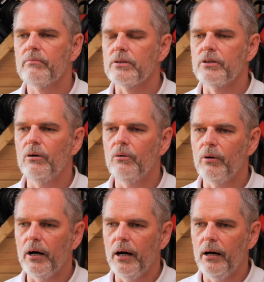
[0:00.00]
So
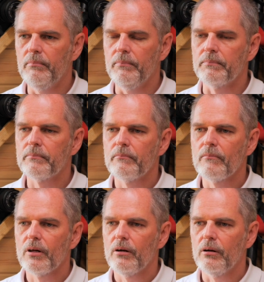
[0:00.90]

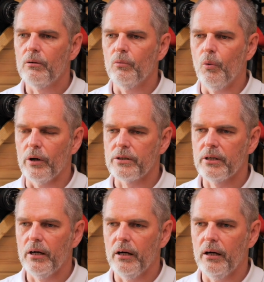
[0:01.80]
what
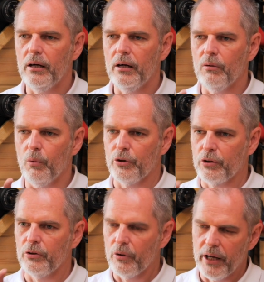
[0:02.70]
you
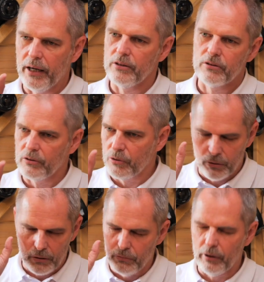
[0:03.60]
can do then is you can
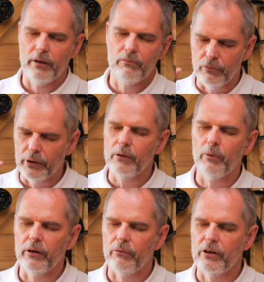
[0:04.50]
do a really
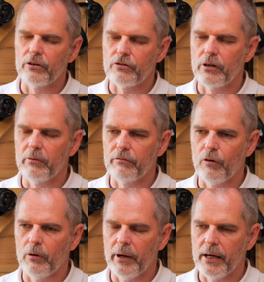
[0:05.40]
wide range of streaming
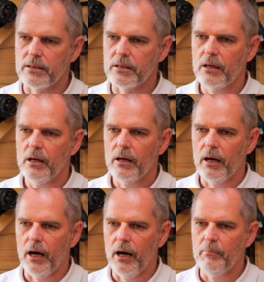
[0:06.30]
formats,
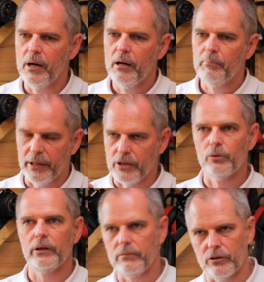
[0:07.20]
but that's
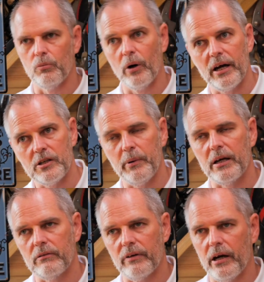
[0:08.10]
only sort of one
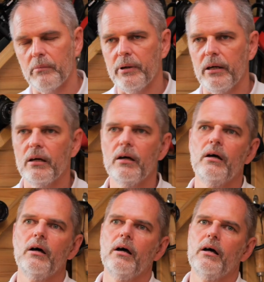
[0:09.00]
aspect of the IP.
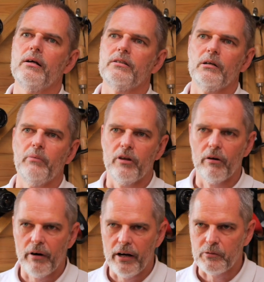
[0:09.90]
Some of the
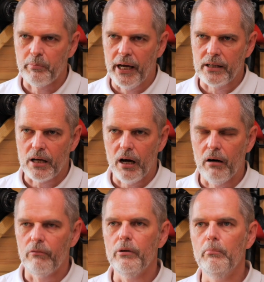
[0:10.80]
other aspects
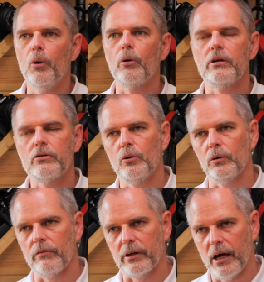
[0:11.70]
are remote control
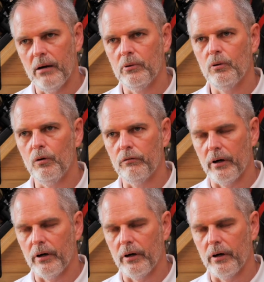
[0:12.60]
of the camera over